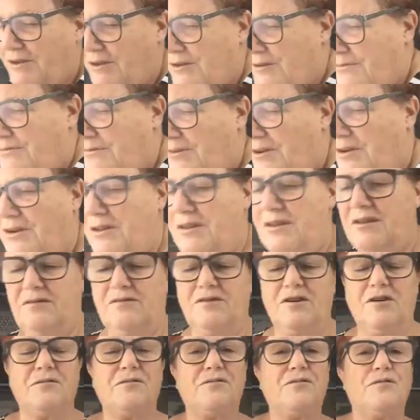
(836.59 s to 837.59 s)
Got to
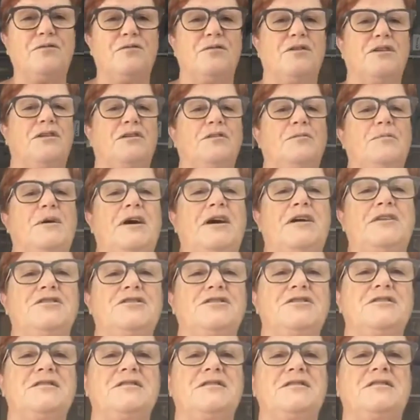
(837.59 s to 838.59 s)
find, they've got 4 little
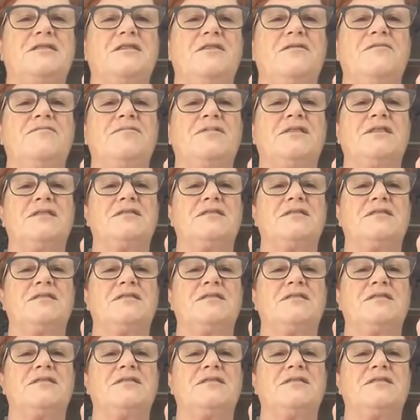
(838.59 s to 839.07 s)
punches.